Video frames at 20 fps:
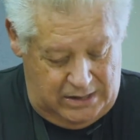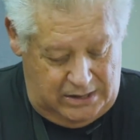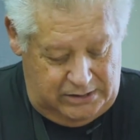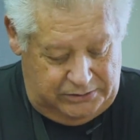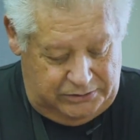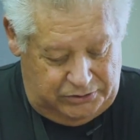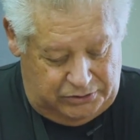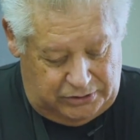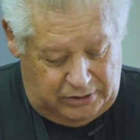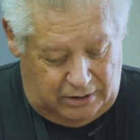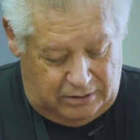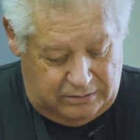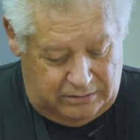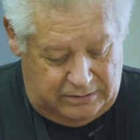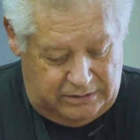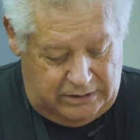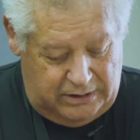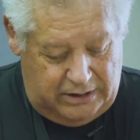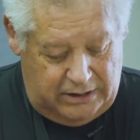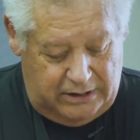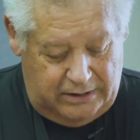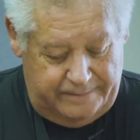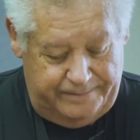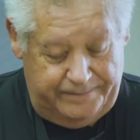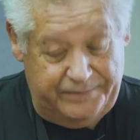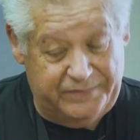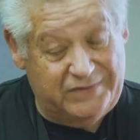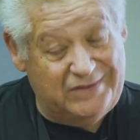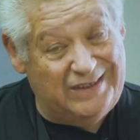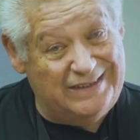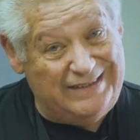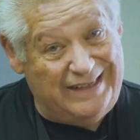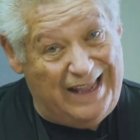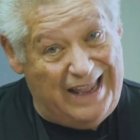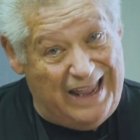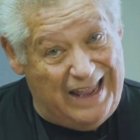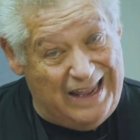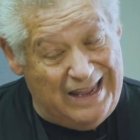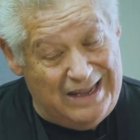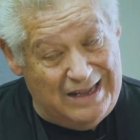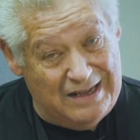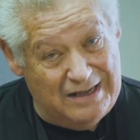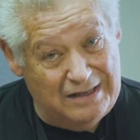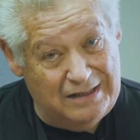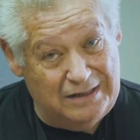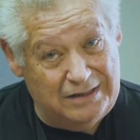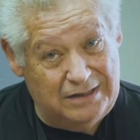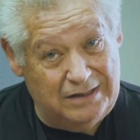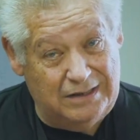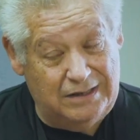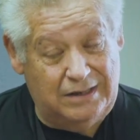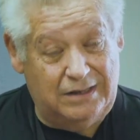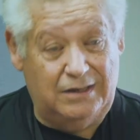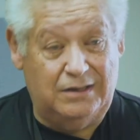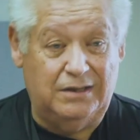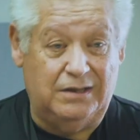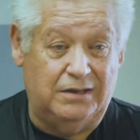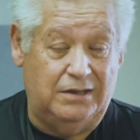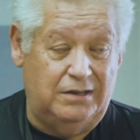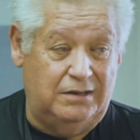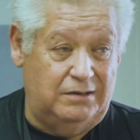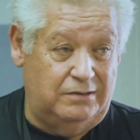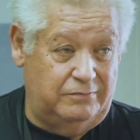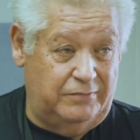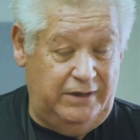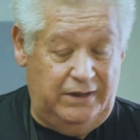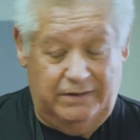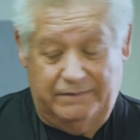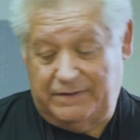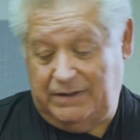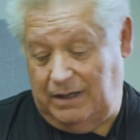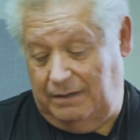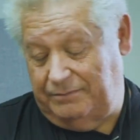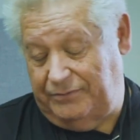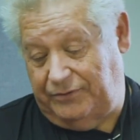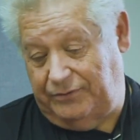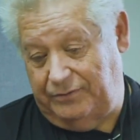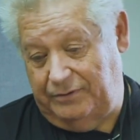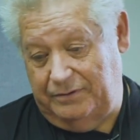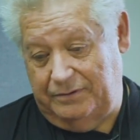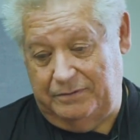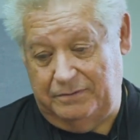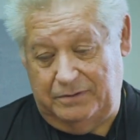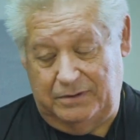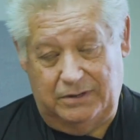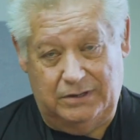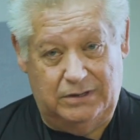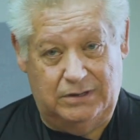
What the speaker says: So today we have come through